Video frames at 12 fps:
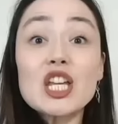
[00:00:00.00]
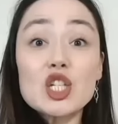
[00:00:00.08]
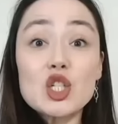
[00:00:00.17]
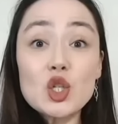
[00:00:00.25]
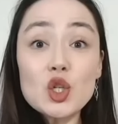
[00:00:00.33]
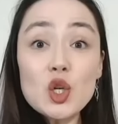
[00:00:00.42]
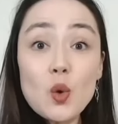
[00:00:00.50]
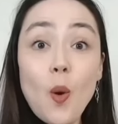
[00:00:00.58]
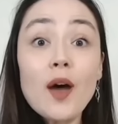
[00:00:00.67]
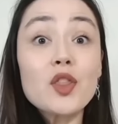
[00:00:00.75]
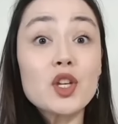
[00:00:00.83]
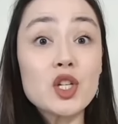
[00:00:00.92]
Do you
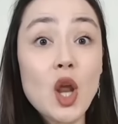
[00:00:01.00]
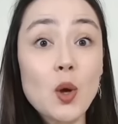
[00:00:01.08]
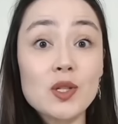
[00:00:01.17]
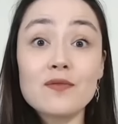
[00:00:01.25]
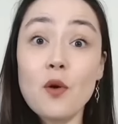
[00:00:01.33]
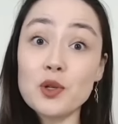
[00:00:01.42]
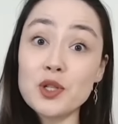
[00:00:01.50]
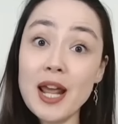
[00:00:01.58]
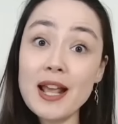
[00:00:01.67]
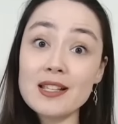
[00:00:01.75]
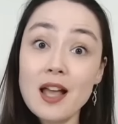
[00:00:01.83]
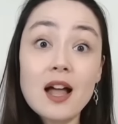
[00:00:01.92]
want the notes for
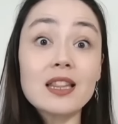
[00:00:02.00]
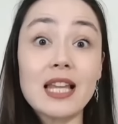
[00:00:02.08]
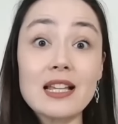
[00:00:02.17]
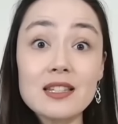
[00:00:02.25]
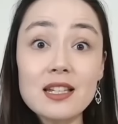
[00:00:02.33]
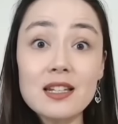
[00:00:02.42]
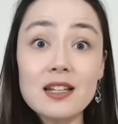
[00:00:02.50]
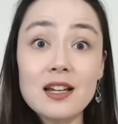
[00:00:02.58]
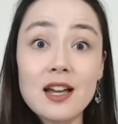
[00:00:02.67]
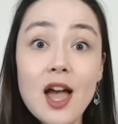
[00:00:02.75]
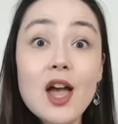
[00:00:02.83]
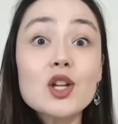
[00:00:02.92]
today's lesson?
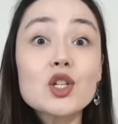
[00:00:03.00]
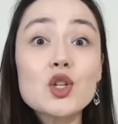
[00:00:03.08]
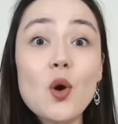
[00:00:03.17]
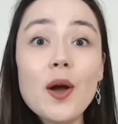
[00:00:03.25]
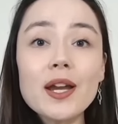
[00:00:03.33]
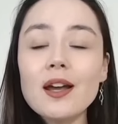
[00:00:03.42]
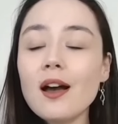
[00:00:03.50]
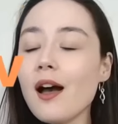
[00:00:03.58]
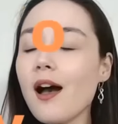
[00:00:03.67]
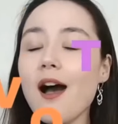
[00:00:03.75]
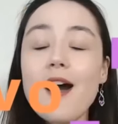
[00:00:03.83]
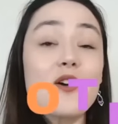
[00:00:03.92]
Join
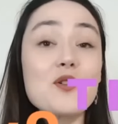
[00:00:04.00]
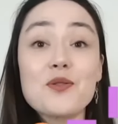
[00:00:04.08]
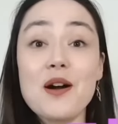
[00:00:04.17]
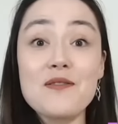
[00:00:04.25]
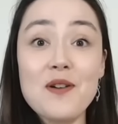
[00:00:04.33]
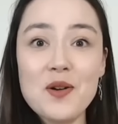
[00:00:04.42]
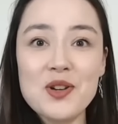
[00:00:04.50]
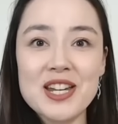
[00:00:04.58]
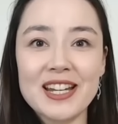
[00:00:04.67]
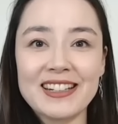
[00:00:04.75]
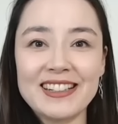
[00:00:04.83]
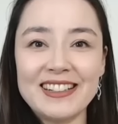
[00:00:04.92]

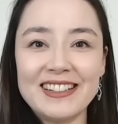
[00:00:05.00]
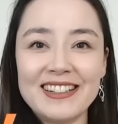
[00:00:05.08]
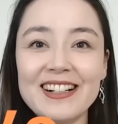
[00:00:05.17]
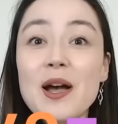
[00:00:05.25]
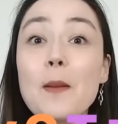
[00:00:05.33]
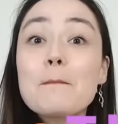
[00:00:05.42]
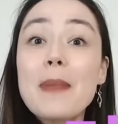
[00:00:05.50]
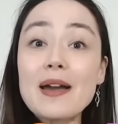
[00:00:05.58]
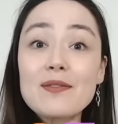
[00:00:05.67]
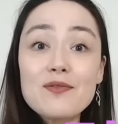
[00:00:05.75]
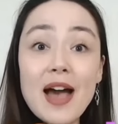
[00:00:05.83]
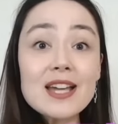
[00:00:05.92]
Gravotion, my
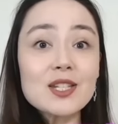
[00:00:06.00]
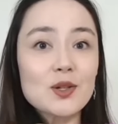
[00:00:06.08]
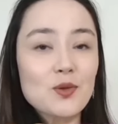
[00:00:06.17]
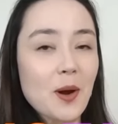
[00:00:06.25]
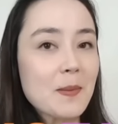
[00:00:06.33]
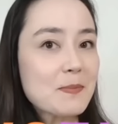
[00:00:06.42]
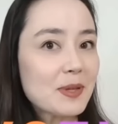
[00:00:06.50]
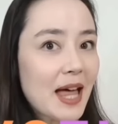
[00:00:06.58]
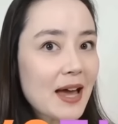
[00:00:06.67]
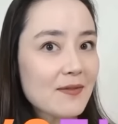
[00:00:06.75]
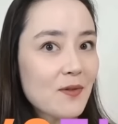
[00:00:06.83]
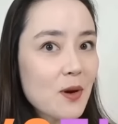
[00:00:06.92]
fast-growing
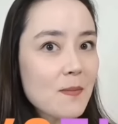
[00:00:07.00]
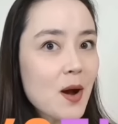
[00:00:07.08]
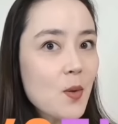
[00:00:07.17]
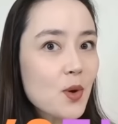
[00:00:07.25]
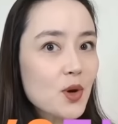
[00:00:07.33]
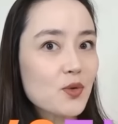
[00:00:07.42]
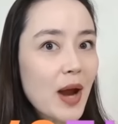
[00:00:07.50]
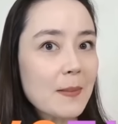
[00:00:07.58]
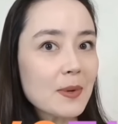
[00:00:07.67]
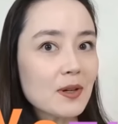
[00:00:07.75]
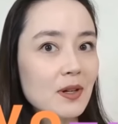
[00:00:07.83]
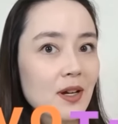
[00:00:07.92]
platform where
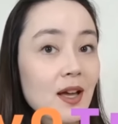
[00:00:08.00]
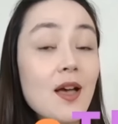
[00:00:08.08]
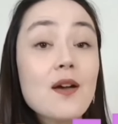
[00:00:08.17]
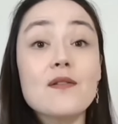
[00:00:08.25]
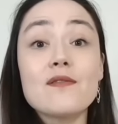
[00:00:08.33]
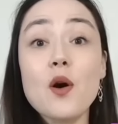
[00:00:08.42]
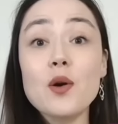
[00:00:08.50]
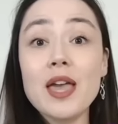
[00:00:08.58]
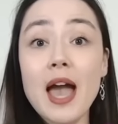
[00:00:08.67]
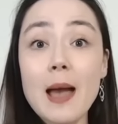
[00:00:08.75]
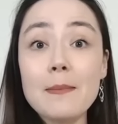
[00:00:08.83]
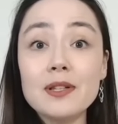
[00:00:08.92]
grammar,
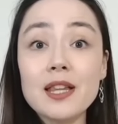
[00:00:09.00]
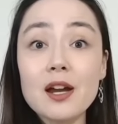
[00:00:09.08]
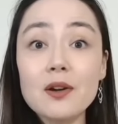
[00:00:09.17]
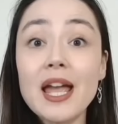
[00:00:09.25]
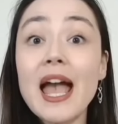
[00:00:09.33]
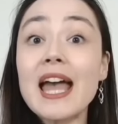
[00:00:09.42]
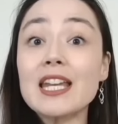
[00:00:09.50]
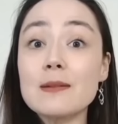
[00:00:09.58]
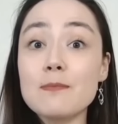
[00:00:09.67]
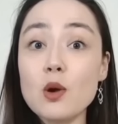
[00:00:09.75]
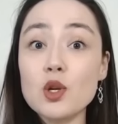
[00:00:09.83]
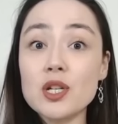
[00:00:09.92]
vocabulary, and
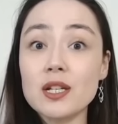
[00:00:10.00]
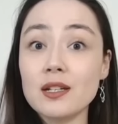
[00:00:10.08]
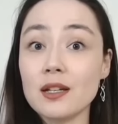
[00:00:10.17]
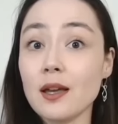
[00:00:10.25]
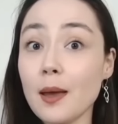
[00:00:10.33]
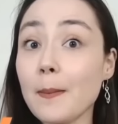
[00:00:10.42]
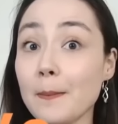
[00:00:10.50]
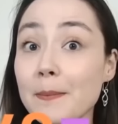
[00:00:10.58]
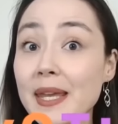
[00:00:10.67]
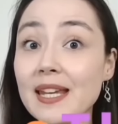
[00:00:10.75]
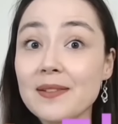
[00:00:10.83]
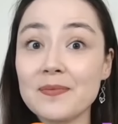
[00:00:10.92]
emotion
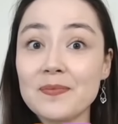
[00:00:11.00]
meet.